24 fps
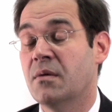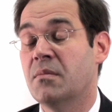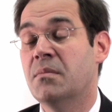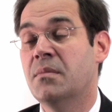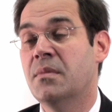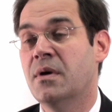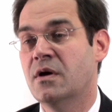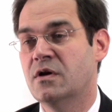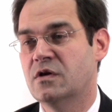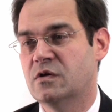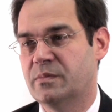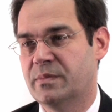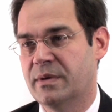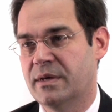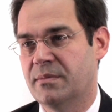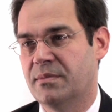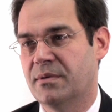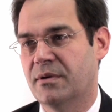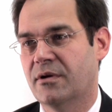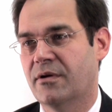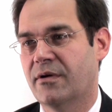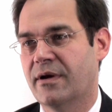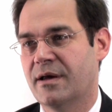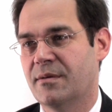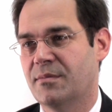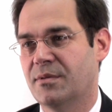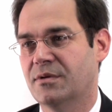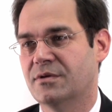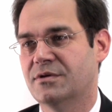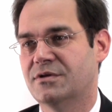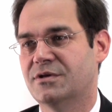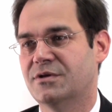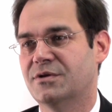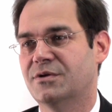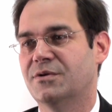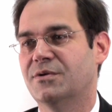Now, most people are able
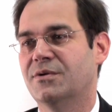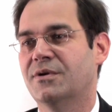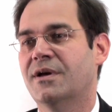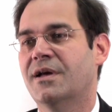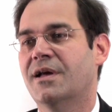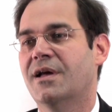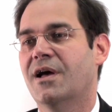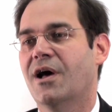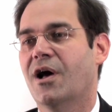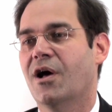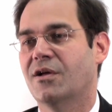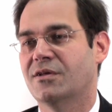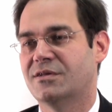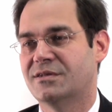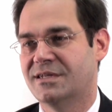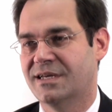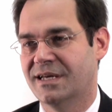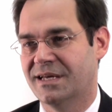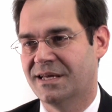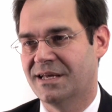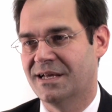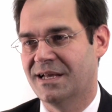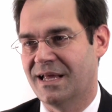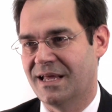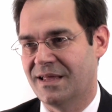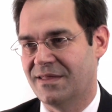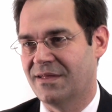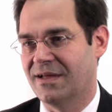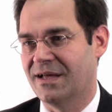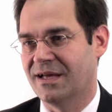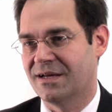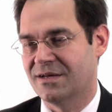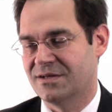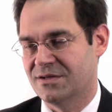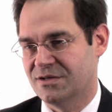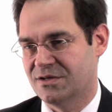to articulate
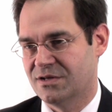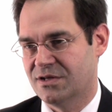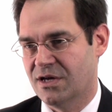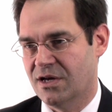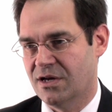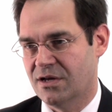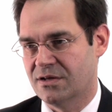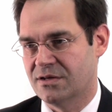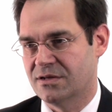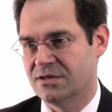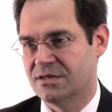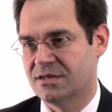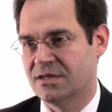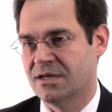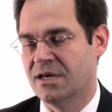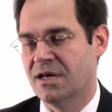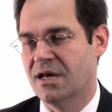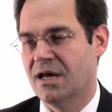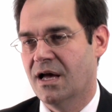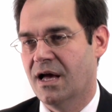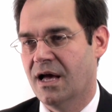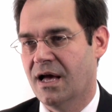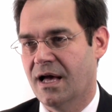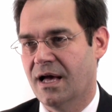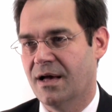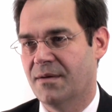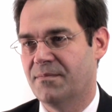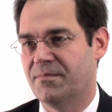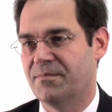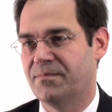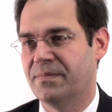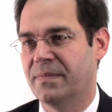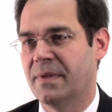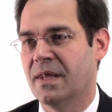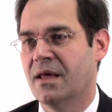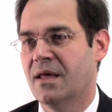their concerns.
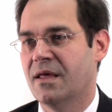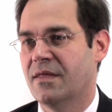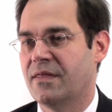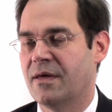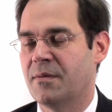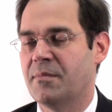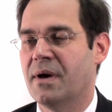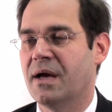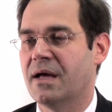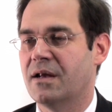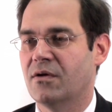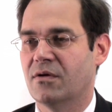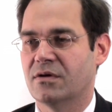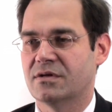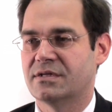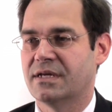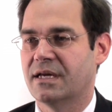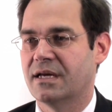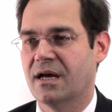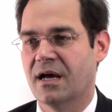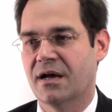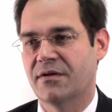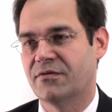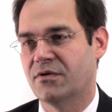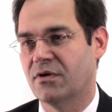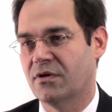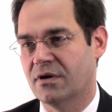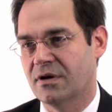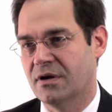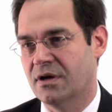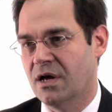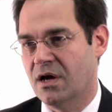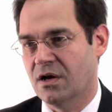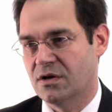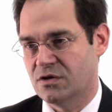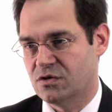They might not say, I've got a
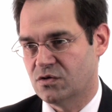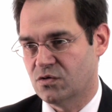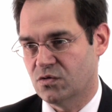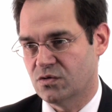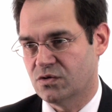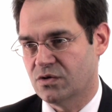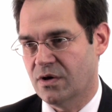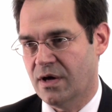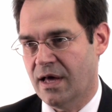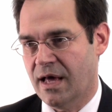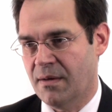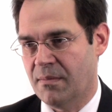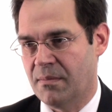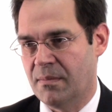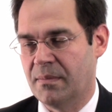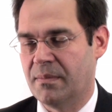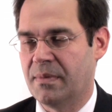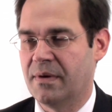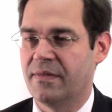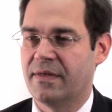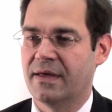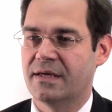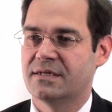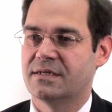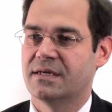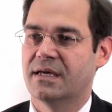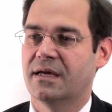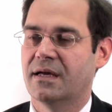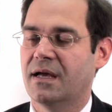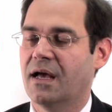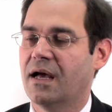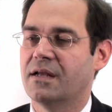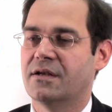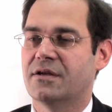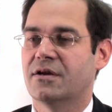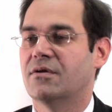large dorsal hump, but they say,
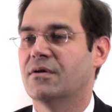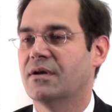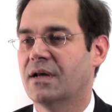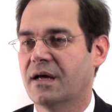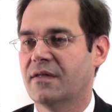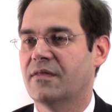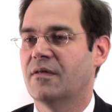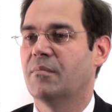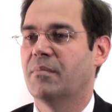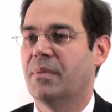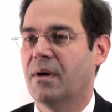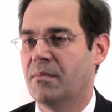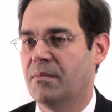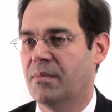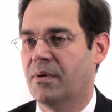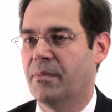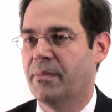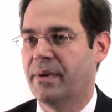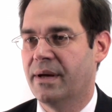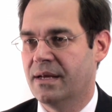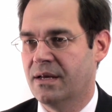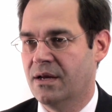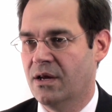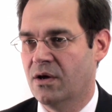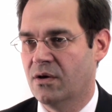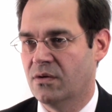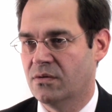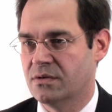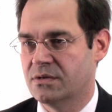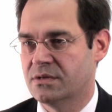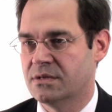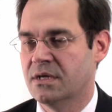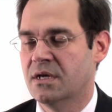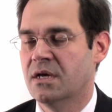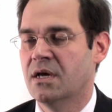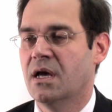I don't like the bump on my
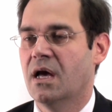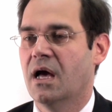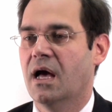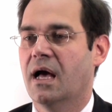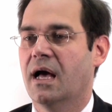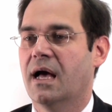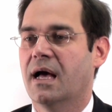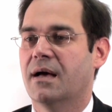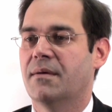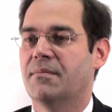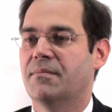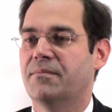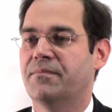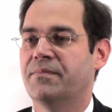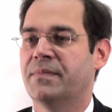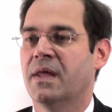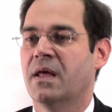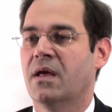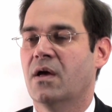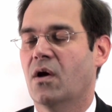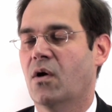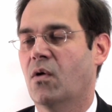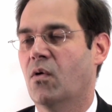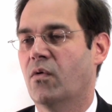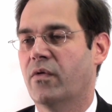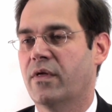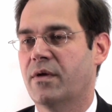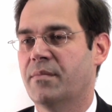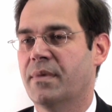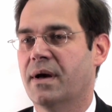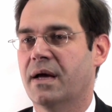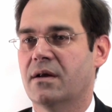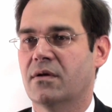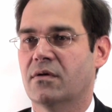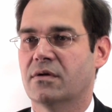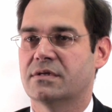nose. Or they
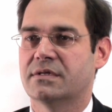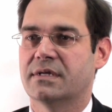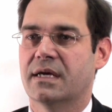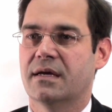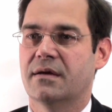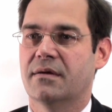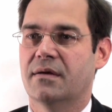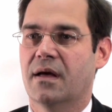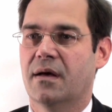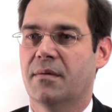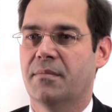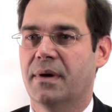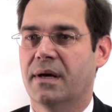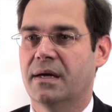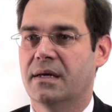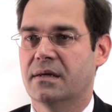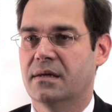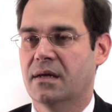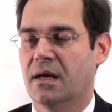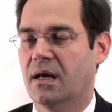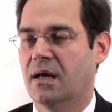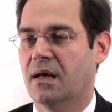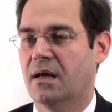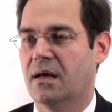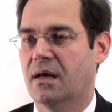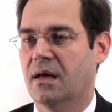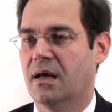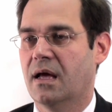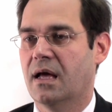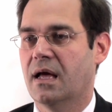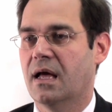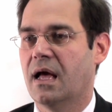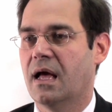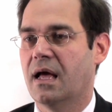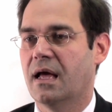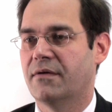might not say,
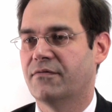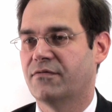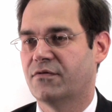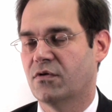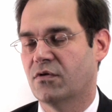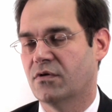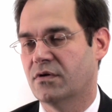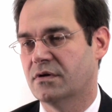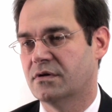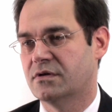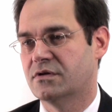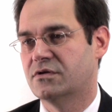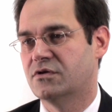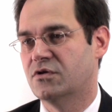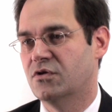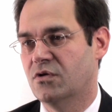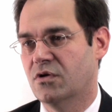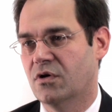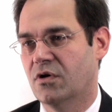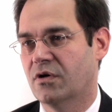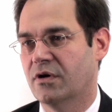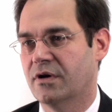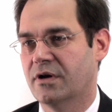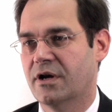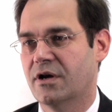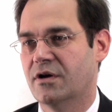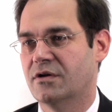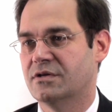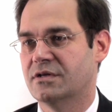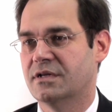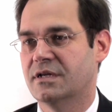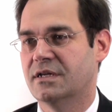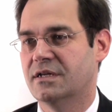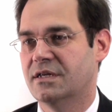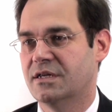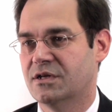I've got too long a nose
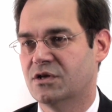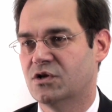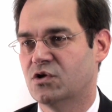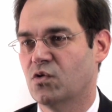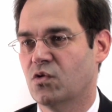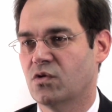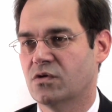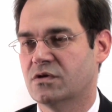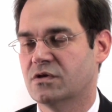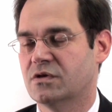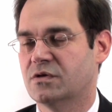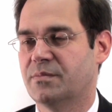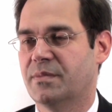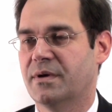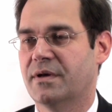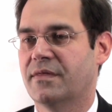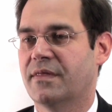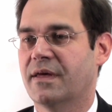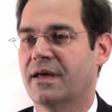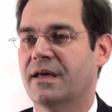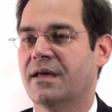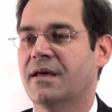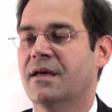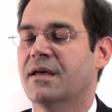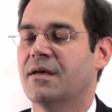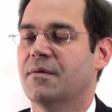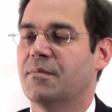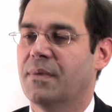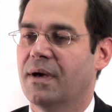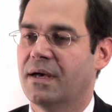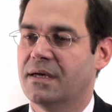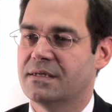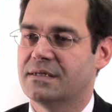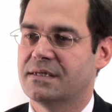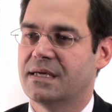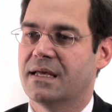and it needs shortens, but they
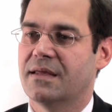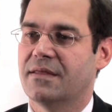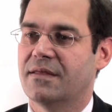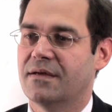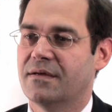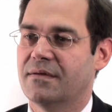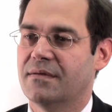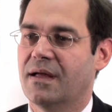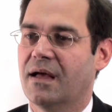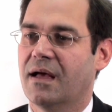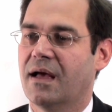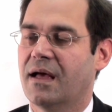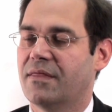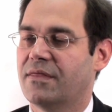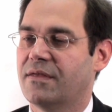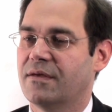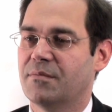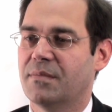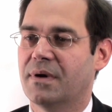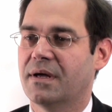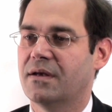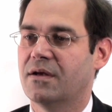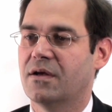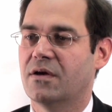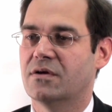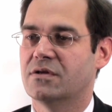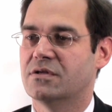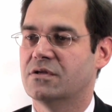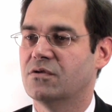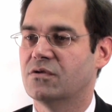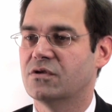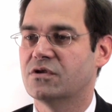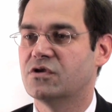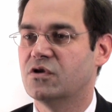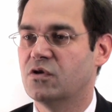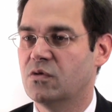might say that I think my nose
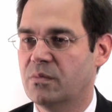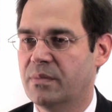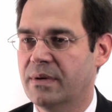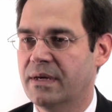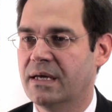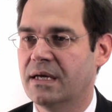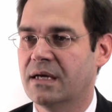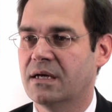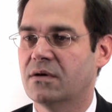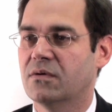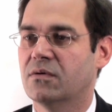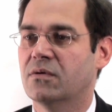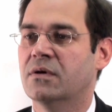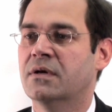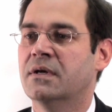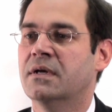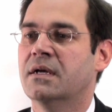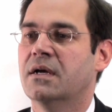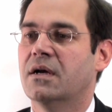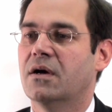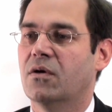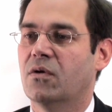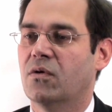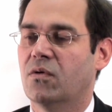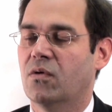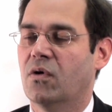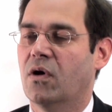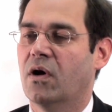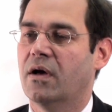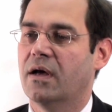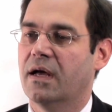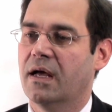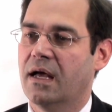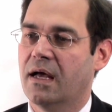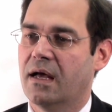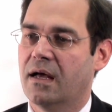looks too big,
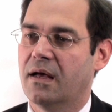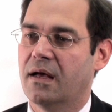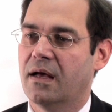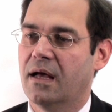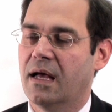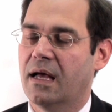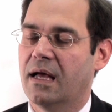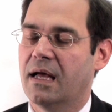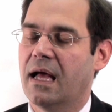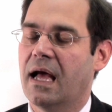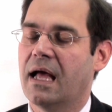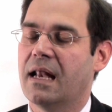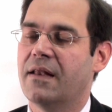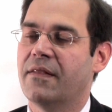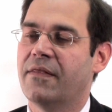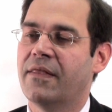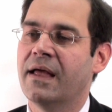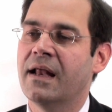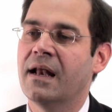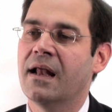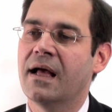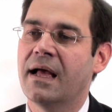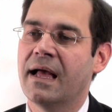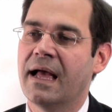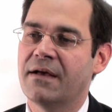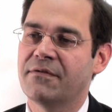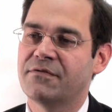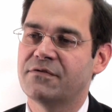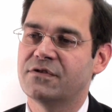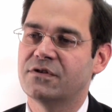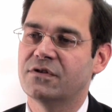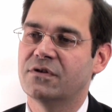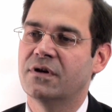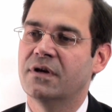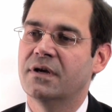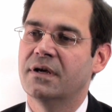and then I have
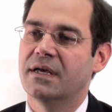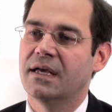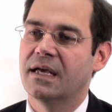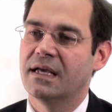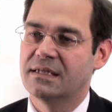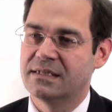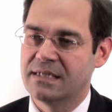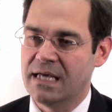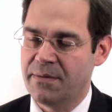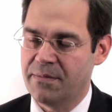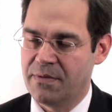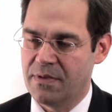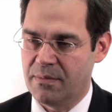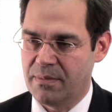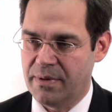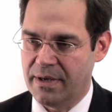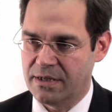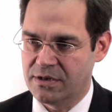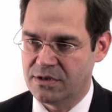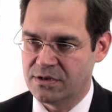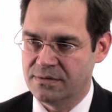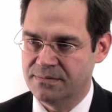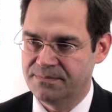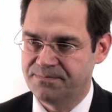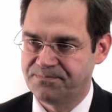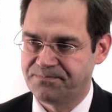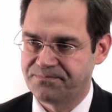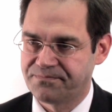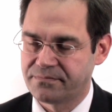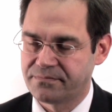to examine the patient